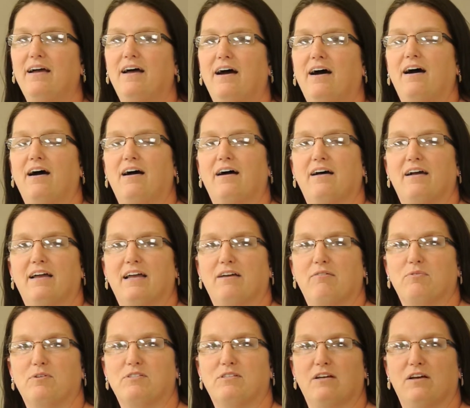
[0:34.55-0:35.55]
It
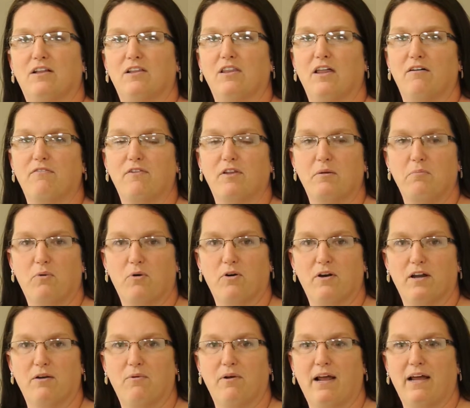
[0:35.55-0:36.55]
was a lovely
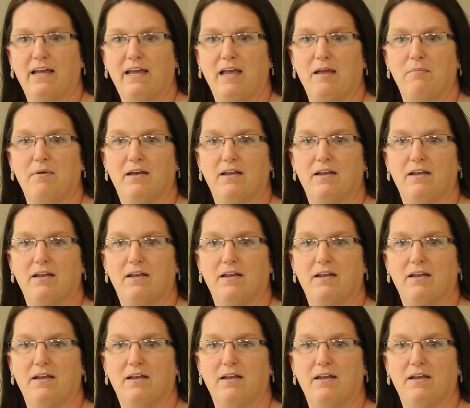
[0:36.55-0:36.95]
morning when I came